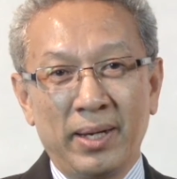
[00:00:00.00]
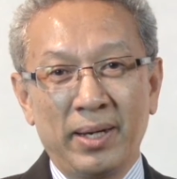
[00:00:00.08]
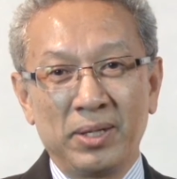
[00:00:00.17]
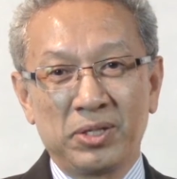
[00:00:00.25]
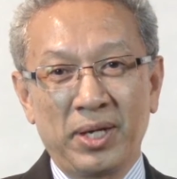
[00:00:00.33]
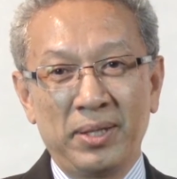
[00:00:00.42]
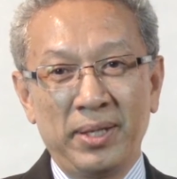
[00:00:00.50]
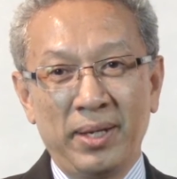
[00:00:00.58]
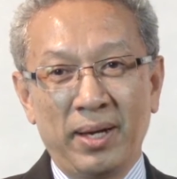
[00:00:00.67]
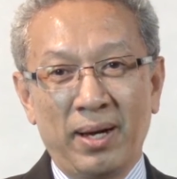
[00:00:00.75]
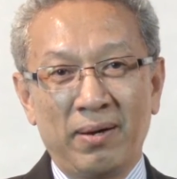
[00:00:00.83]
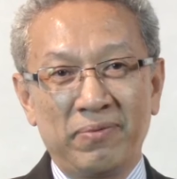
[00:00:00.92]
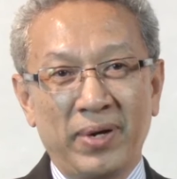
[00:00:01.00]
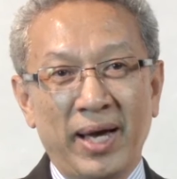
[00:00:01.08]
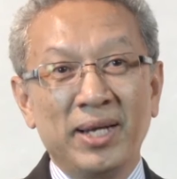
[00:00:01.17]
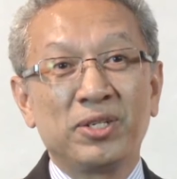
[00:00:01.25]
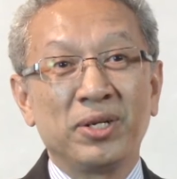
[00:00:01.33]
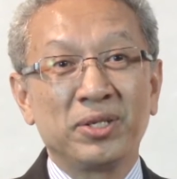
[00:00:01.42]
a study of an
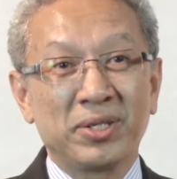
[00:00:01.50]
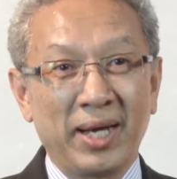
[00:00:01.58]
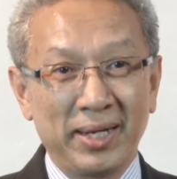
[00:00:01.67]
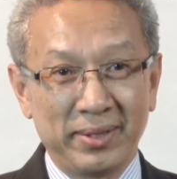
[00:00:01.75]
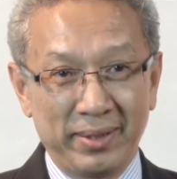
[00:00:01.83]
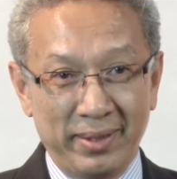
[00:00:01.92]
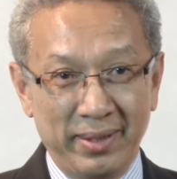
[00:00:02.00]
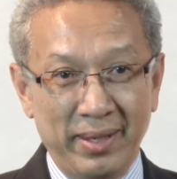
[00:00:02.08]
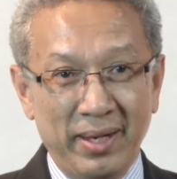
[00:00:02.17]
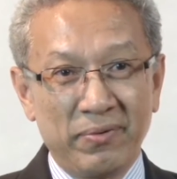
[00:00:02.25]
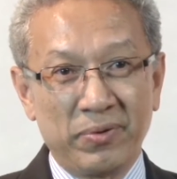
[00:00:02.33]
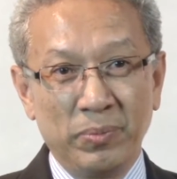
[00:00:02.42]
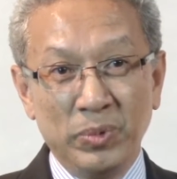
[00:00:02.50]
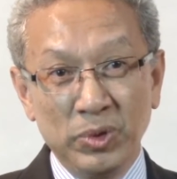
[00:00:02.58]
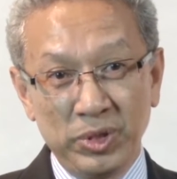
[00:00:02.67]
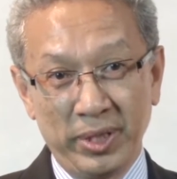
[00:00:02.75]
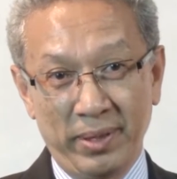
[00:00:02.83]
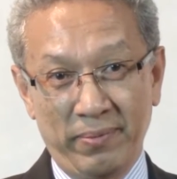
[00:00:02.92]
ancient skeleton from
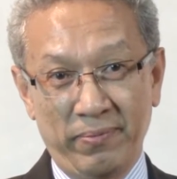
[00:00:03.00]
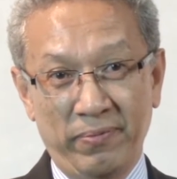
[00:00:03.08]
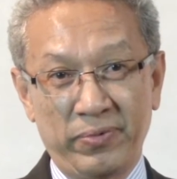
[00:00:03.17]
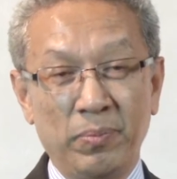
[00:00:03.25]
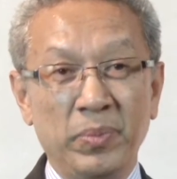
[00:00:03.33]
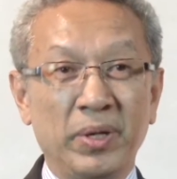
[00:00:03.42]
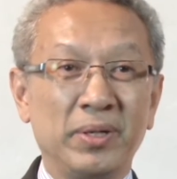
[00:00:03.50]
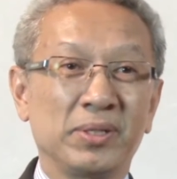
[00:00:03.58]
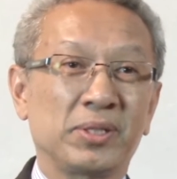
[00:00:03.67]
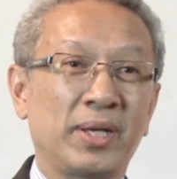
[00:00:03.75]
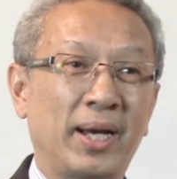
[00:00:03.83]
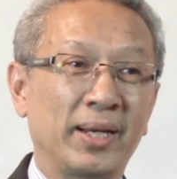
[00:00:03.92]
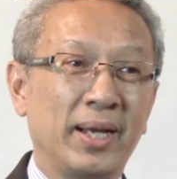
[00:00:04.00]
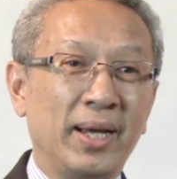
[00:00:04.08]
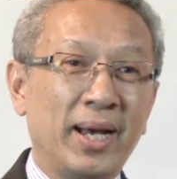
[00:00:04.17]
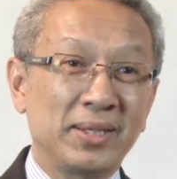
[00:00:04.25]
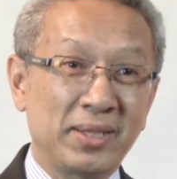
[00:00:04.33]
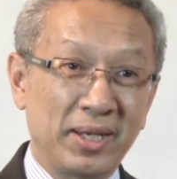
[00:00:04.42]
museum, from burial site.
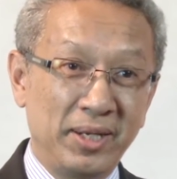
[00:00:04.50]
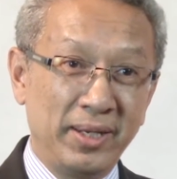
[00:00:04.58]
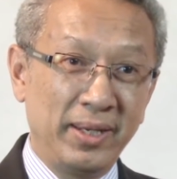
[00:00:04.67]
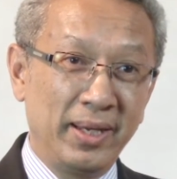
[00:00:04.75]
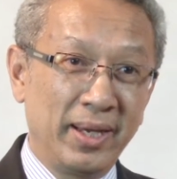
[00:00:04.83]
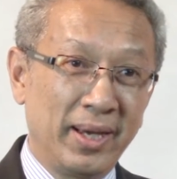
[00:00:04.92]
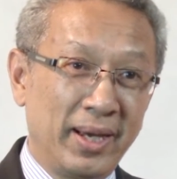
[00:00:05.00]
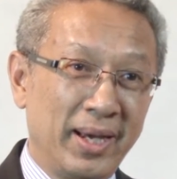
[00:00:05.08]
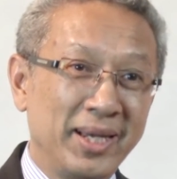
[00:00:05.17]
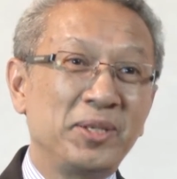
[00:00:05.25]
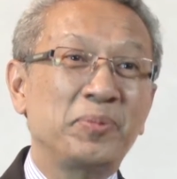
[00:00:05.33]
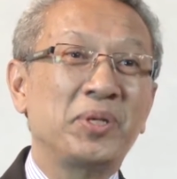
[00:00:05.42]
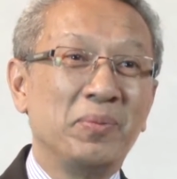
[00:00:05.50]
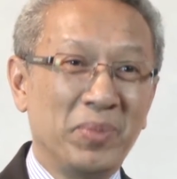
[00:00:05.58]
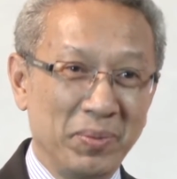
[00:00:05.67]
I study Egyptian